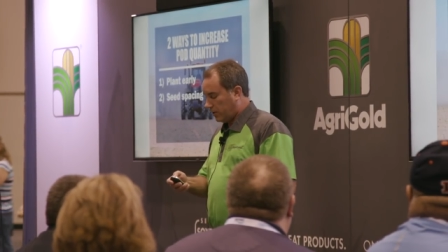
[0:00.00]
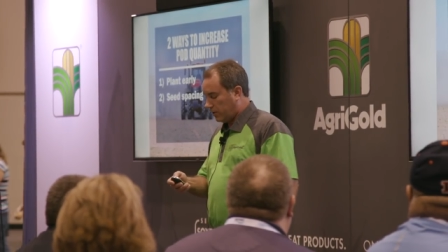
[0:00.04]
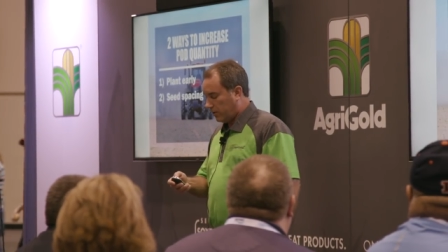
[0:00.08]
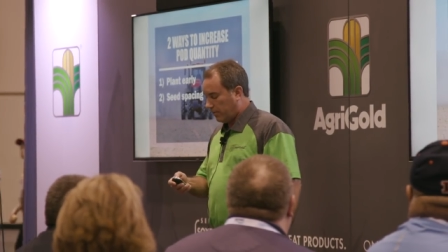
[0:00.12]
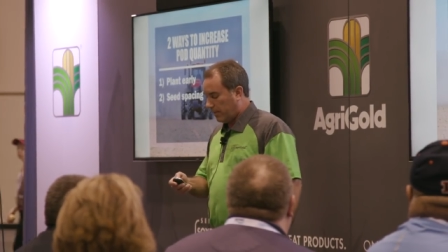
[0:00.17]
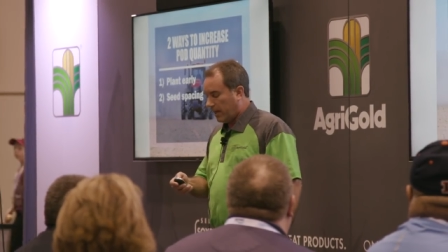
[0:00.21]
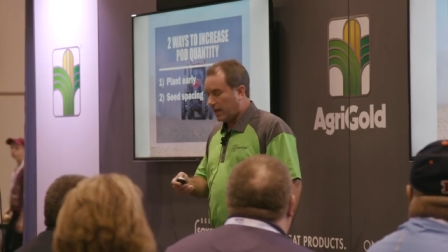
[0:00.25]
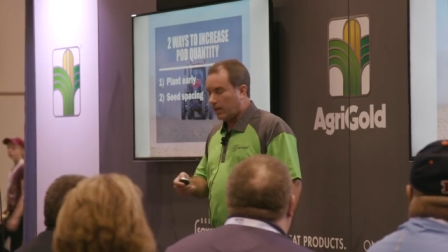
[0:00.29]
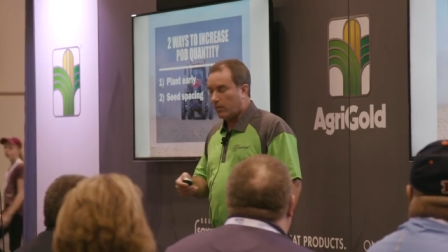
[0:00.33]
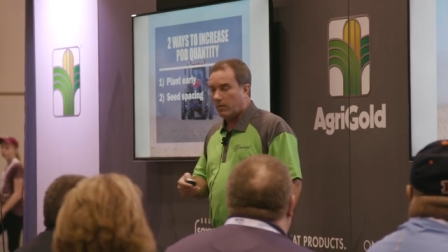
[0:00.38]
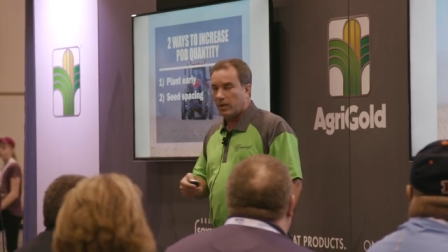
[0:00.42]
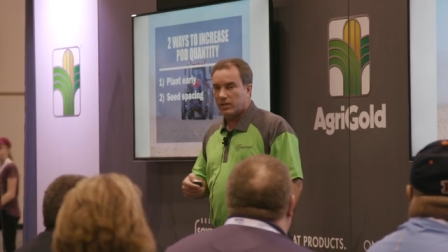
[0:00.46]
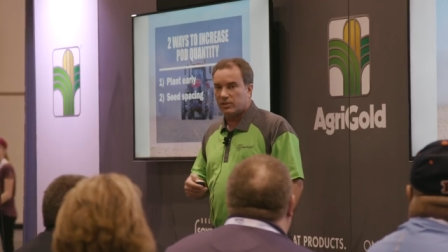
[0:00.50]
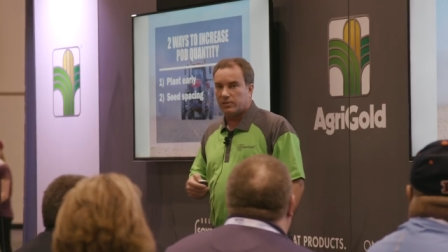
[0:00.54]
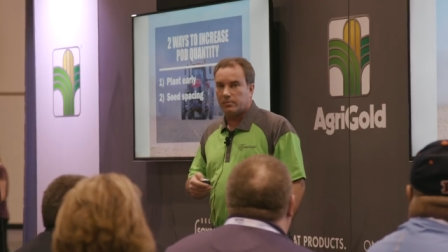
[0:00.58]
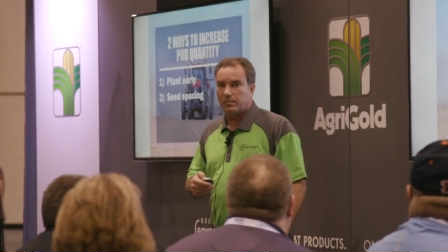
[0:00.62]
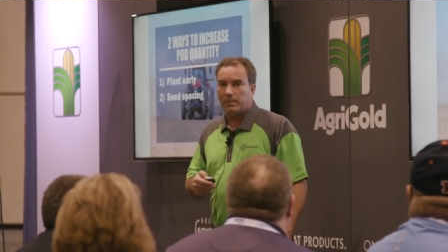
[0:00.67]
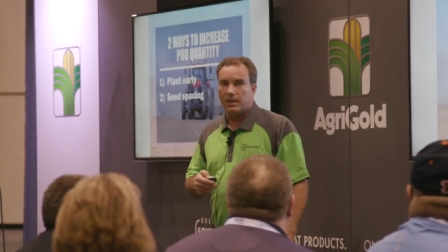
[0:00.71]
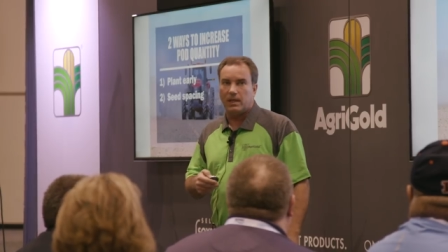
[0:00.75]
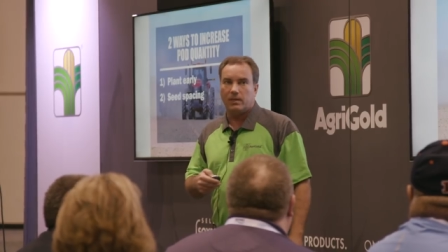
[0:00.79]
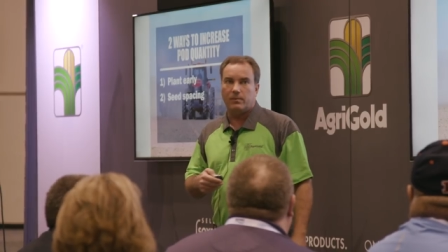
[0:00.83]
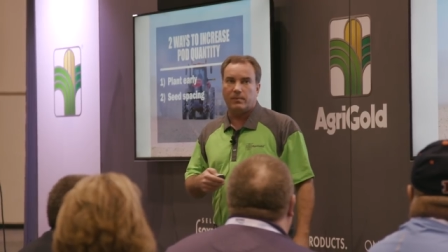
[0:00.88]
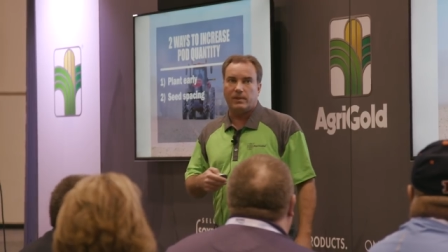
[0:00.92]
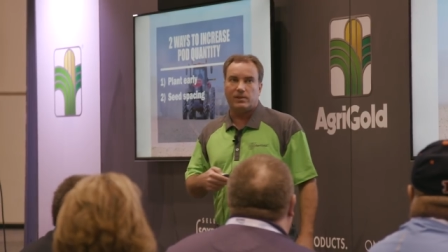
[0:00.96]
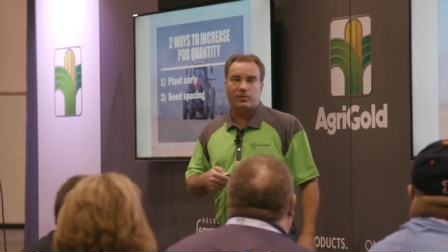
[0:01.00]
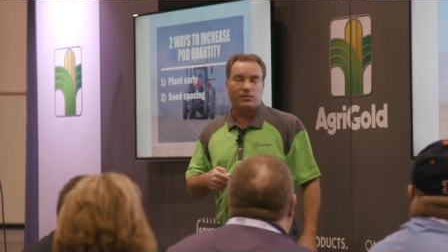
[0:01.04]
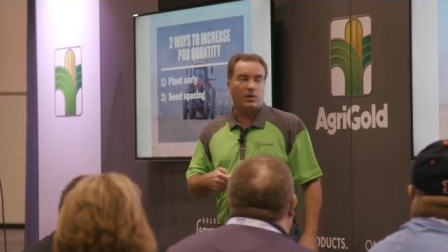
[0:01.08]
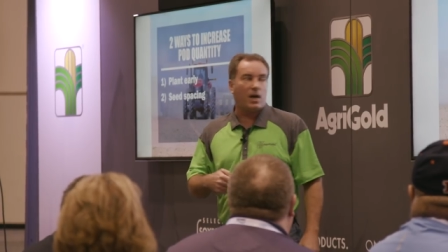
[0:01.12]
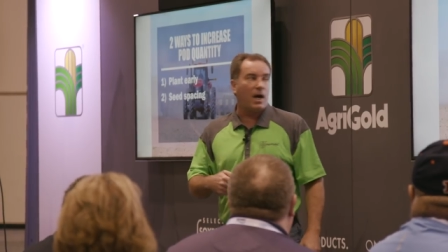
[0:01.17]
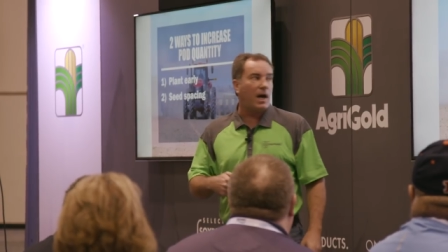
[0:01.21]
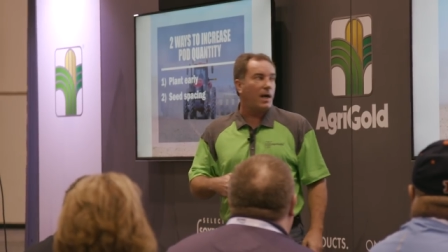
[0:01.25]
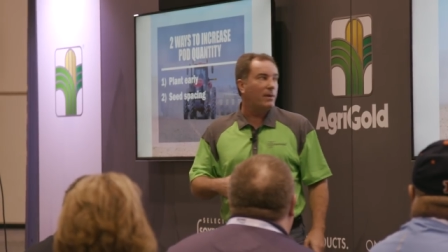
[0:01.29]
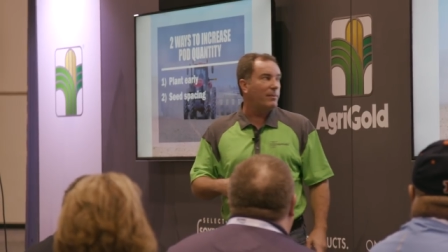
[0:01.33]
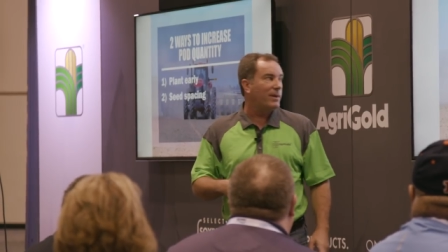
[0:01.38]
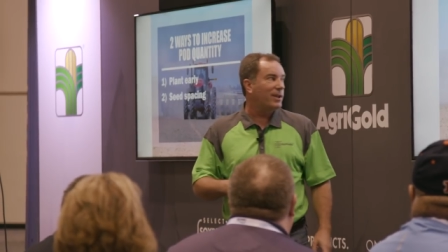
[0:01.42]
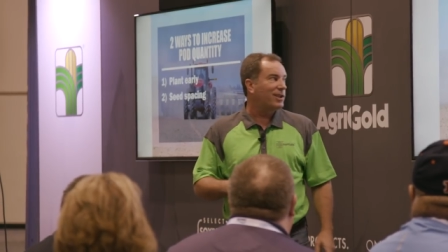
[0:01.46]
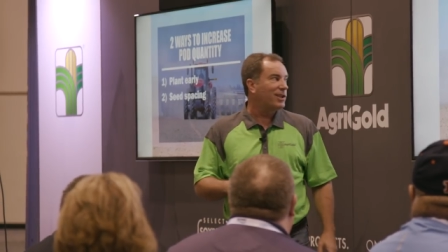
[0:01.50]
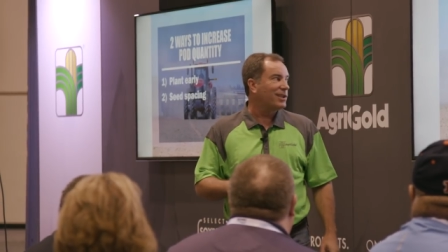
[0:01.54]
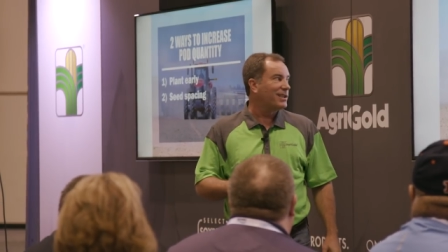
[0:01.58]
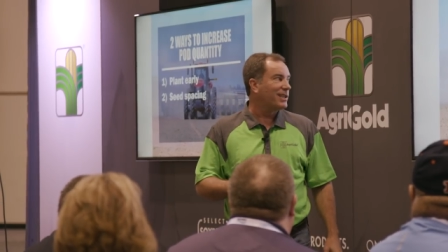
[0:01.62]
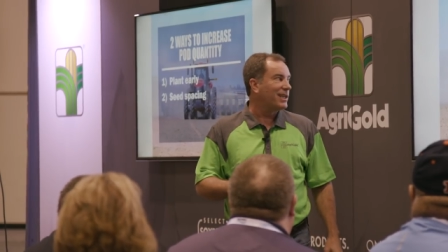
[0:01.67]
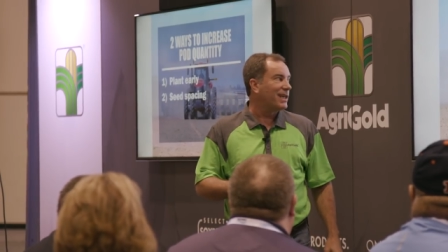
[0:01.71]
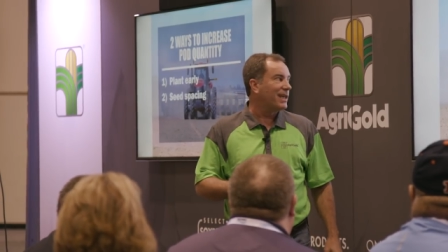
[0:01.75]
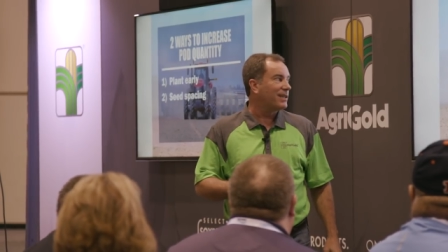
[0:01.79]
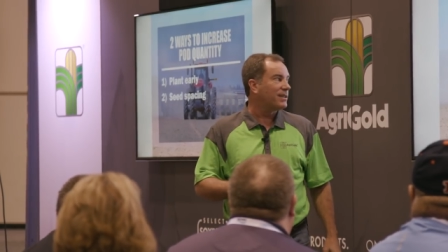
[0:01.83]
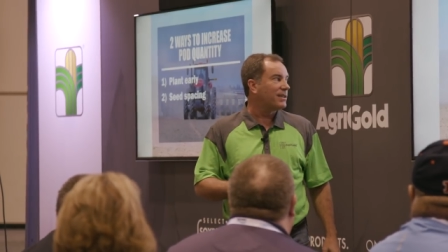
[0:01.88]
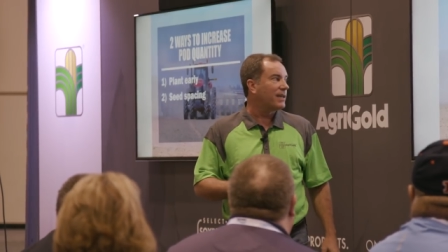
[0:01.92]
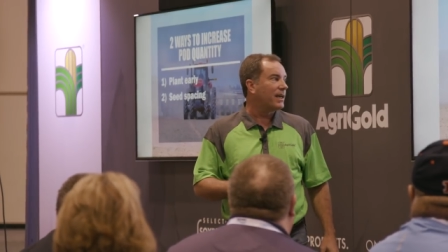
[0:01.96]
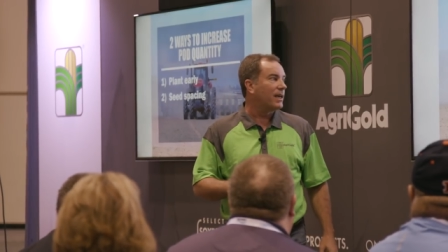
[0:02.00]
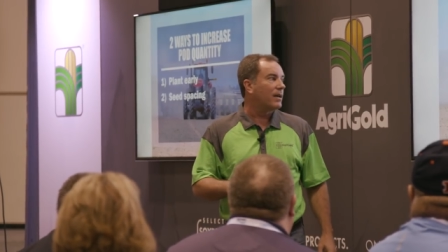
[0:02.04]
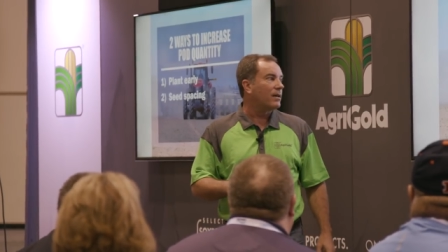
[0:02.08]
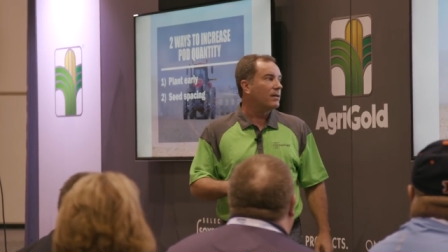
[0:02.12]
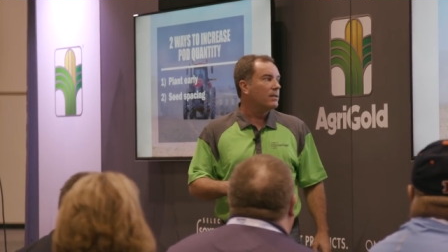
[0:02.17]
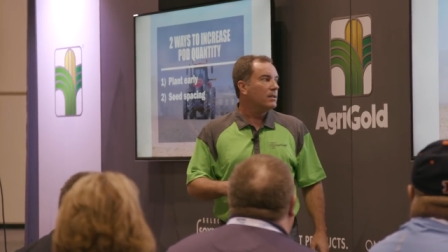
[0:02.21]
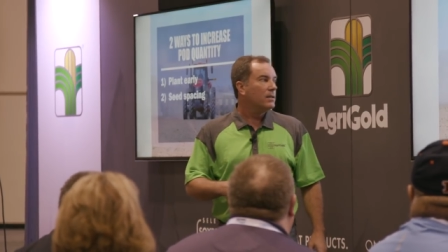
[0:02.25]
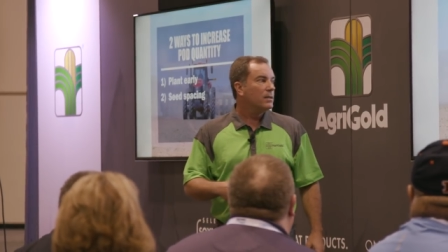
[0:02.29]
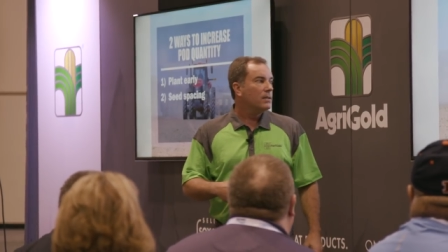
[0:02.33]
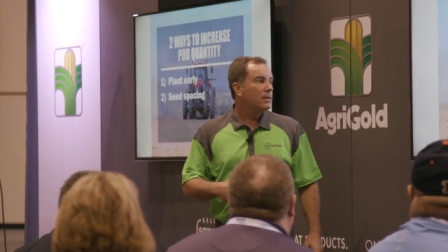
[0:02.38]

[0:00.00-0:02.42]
No matter what speed we tried, we couldn't get there.